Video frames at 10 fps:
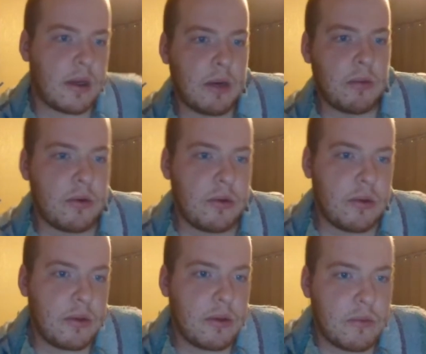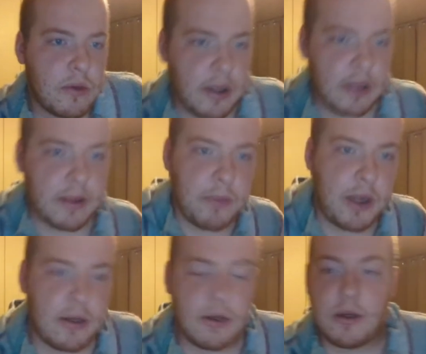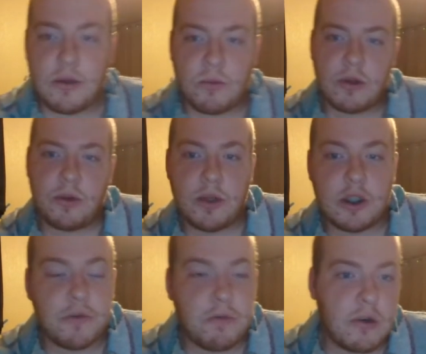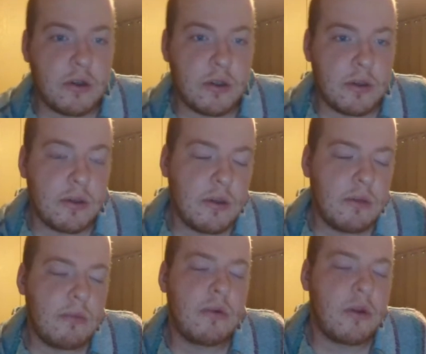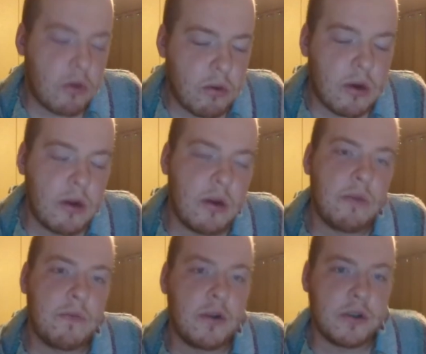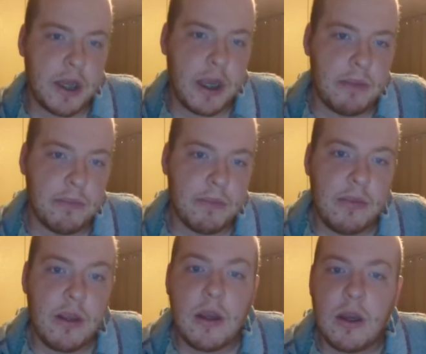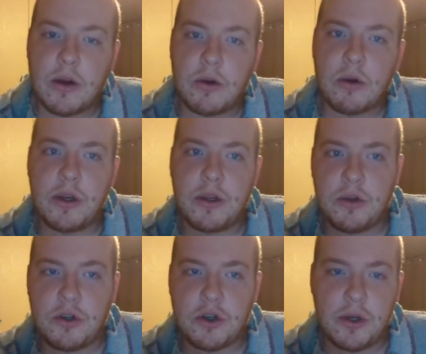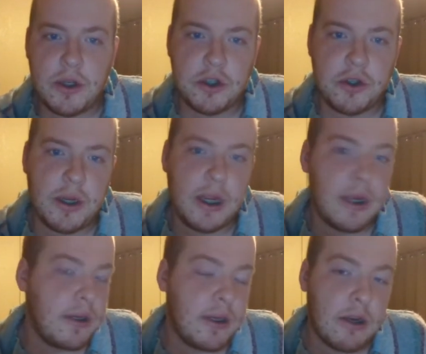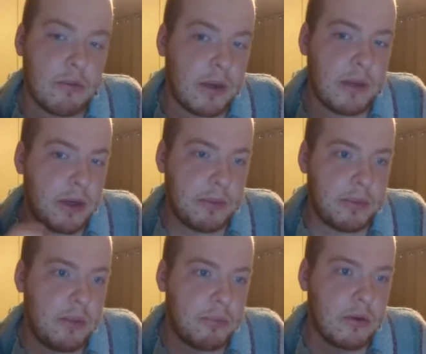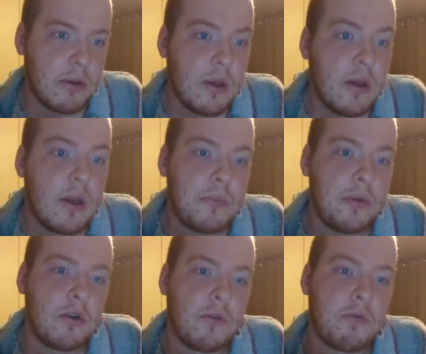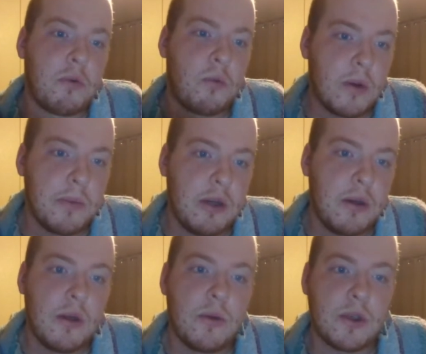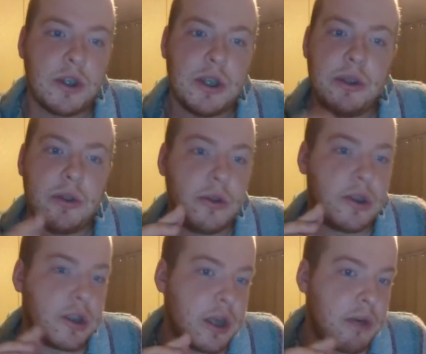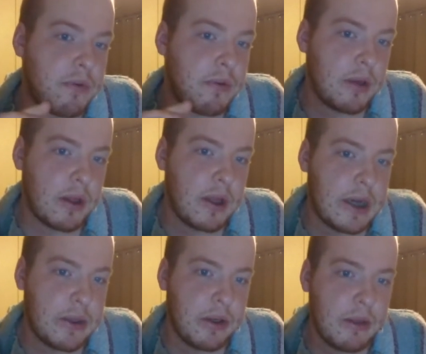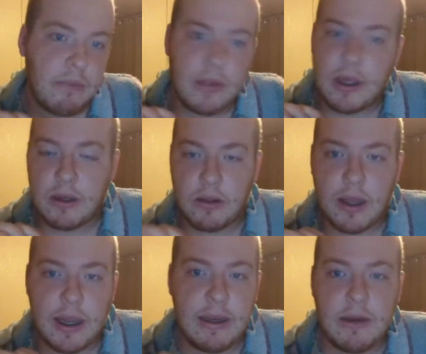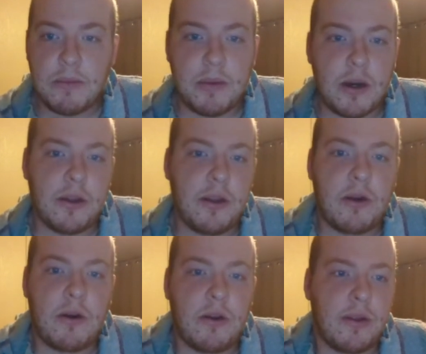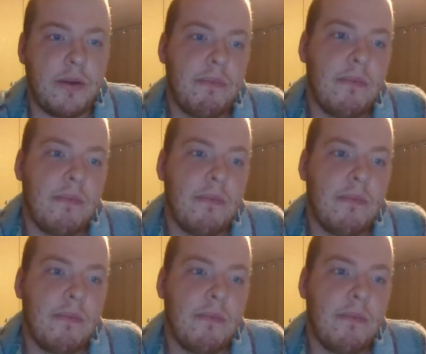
I will relate the manner in which for corn first came. According to tradition handed down by my people, a beautiful woman was seen to descend from the cloud and alight upon the earth.